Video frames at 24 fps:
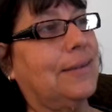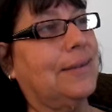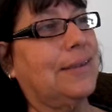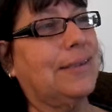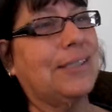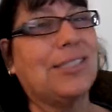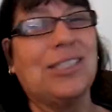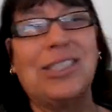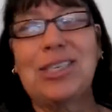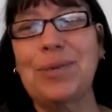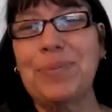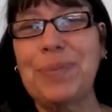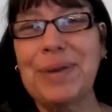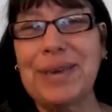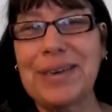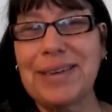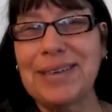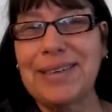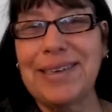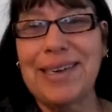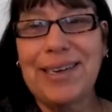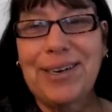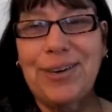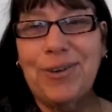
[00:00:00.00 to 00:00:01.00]
a shipping
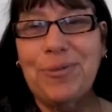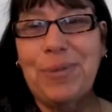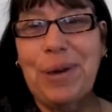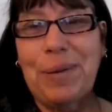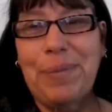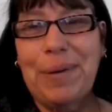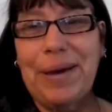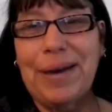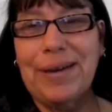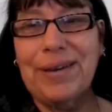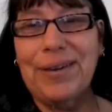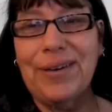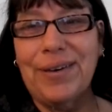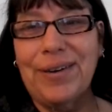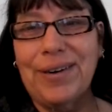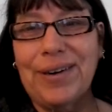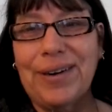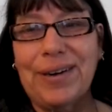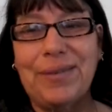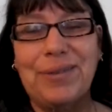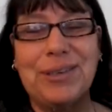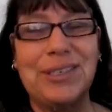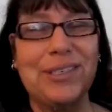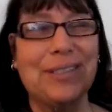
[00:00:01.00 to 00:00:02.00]
container in my
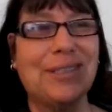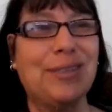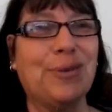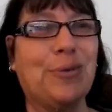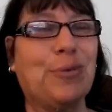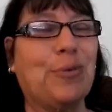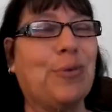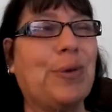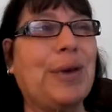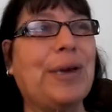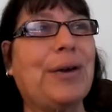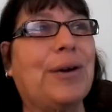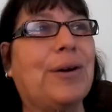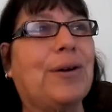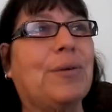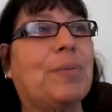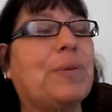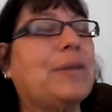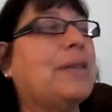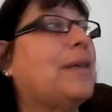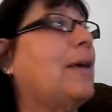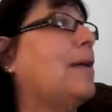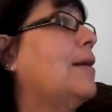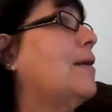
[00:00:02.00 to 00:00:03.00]
backyard. It would just look weird.
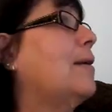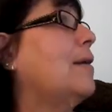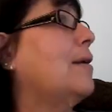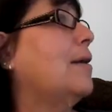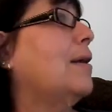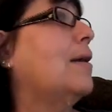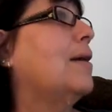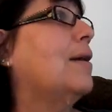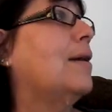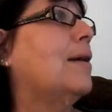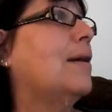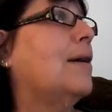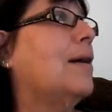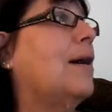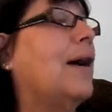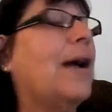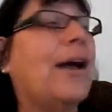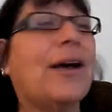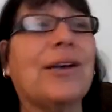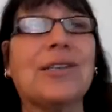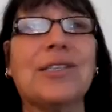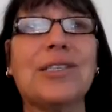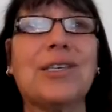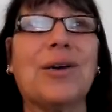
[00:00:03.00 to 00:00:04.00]
But then
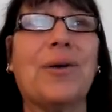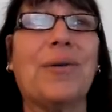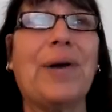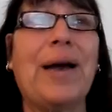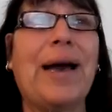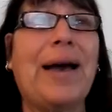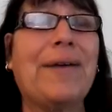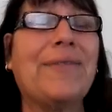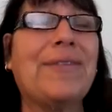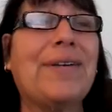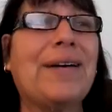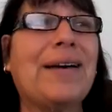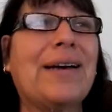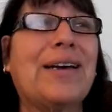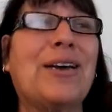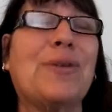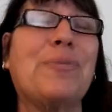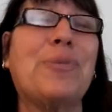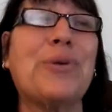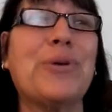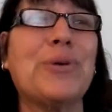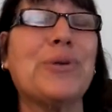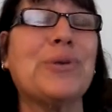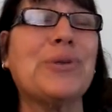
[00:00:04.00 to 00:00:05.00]
I also have a
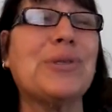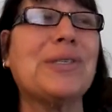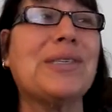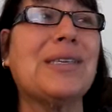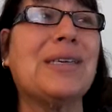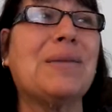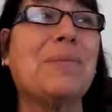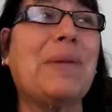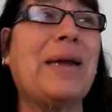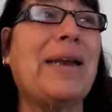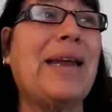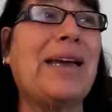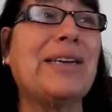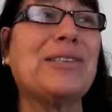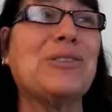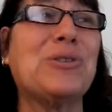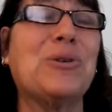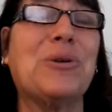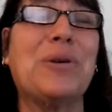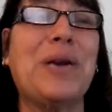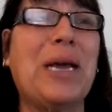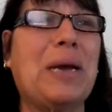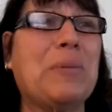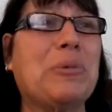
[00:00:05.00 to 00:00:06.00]
caboose in my next
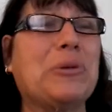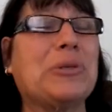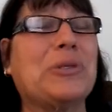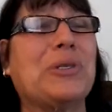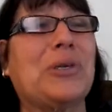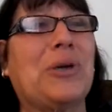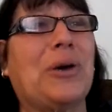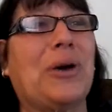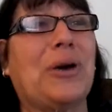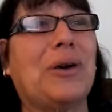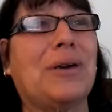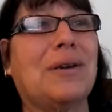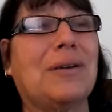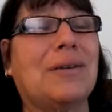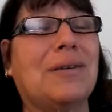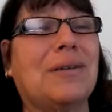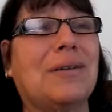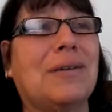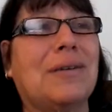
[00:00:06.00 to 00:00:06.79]
door neighbor's yard.